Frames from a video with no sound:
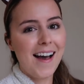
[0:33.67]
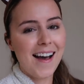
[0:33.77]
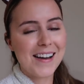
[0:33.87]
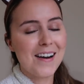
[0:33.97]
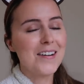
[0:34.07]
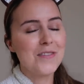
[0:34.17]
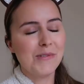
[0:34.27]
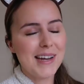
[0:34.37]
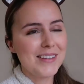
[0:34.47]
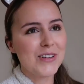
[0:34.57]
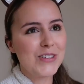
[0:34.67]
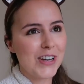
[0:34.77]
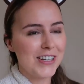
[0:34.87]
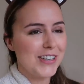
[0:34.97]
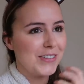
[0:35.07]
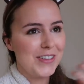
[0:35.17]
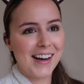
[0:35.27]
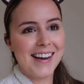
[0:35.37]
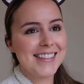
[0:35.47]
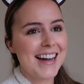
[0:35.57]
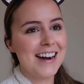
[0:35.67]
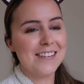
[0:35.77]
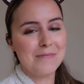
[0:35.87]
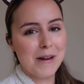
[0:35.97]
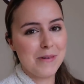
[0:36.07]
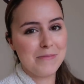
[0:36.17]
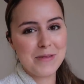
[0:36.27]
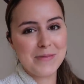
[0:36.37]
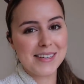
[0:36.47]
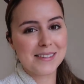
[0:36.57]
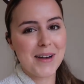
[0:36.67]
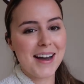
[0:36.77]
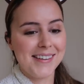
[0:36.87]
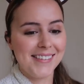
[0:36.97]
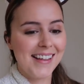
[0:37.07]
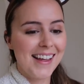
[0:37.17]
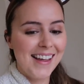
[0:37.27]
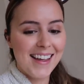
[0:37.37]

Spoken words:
I can't wait to show you, if you can't tell by my beaming smile.